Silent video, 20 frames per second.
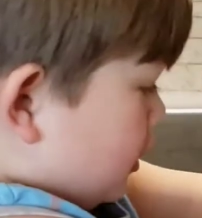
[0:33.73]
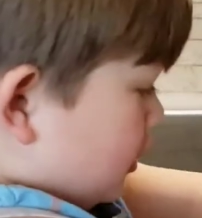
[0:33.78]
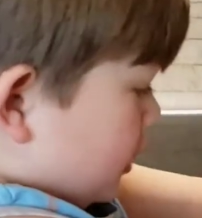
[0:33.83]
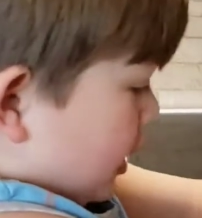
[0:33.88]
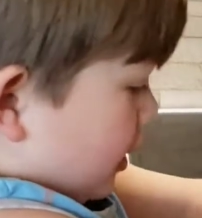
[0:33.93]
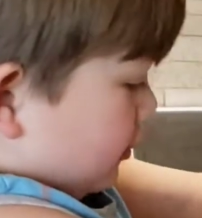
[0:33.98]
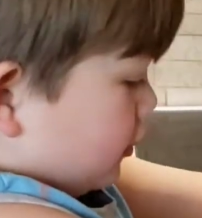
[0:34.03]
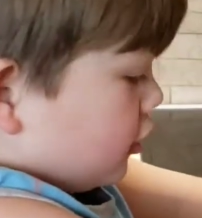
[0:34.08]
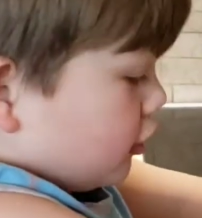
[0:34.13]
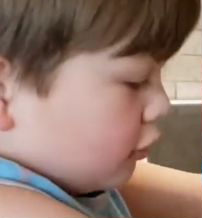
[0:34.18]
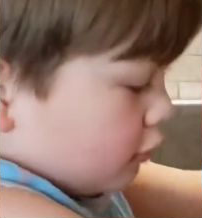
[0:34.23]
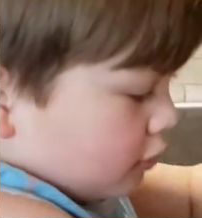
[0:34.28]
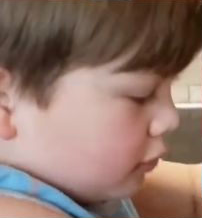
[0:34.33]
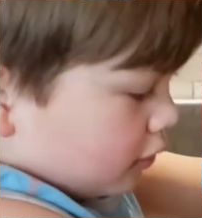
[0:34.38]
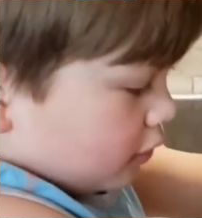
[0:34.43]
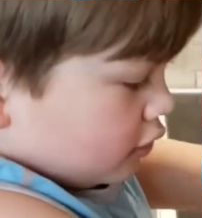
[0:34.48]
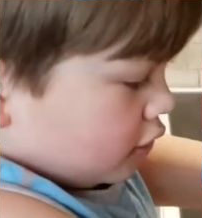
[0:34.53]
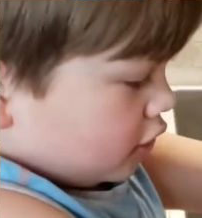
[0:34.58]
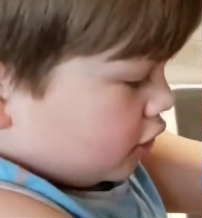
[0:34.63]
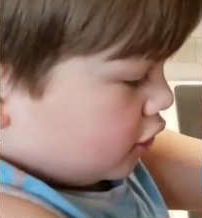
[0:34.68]
Now
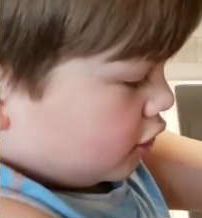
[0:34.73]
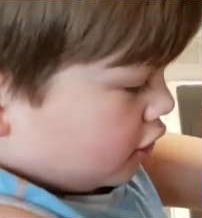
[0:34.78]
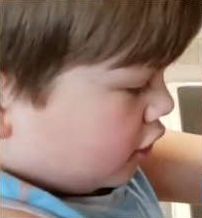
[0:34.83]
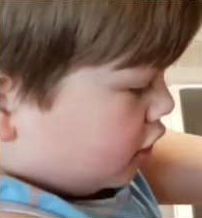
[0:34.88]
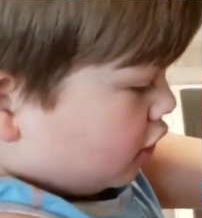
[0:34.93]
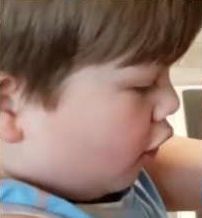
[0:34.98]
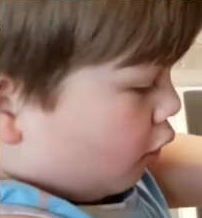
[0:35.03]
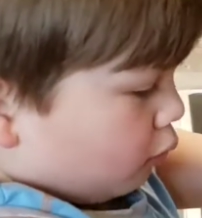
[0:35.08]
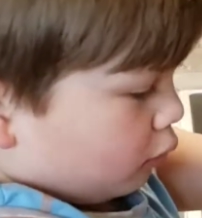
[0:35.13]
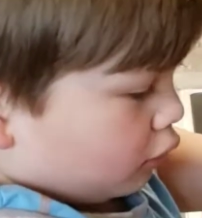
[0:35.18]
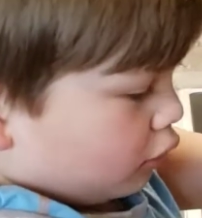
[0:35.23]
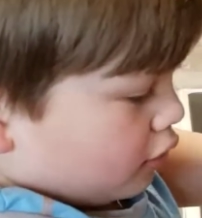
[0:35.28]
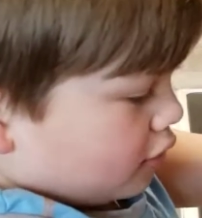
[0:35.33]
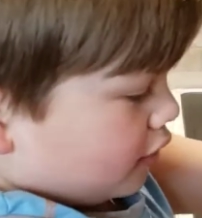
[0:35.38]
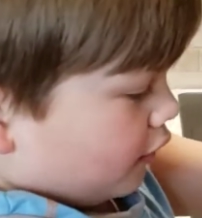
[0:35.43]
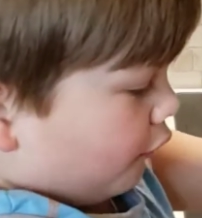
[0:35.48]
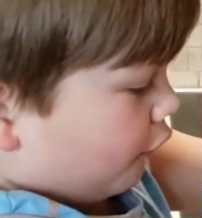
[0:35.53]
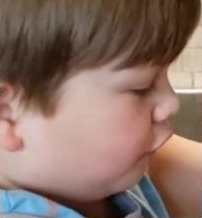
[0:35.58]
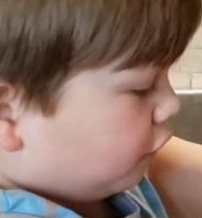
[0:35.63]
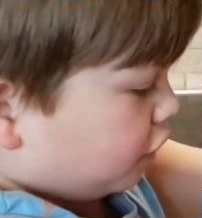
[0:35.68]
so we're going
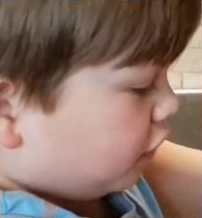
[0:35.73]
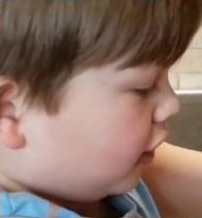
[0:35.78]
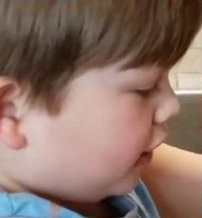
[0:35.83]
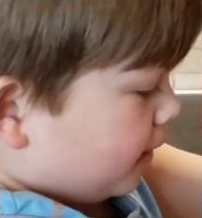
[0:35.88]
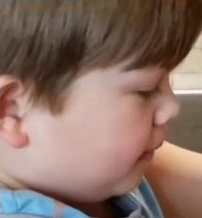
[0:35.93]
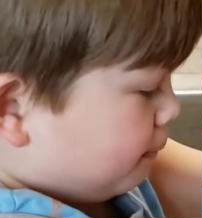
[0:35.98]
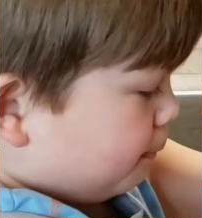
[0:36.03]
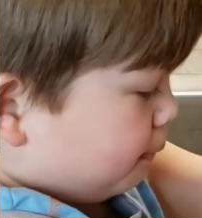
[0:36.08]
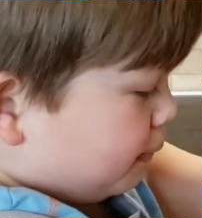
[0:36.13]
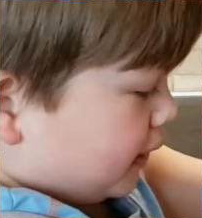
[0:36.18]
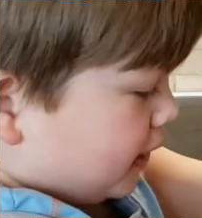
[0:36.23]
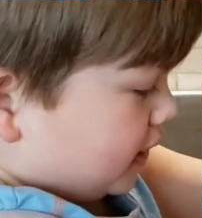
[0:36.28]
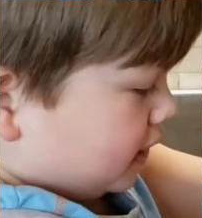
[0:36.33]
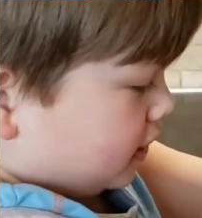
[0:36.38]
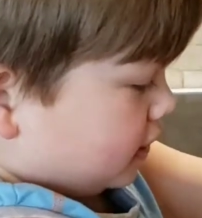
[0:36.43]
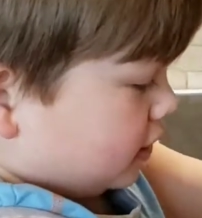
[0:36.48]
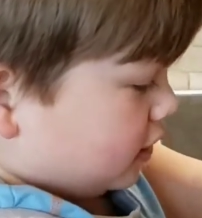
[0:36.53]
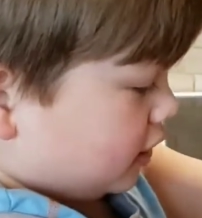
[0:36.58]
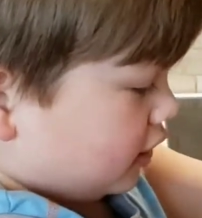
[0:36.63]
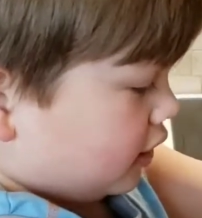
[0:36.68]
to flip
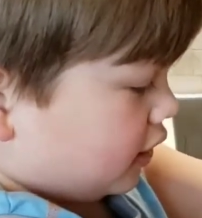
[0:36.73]
it.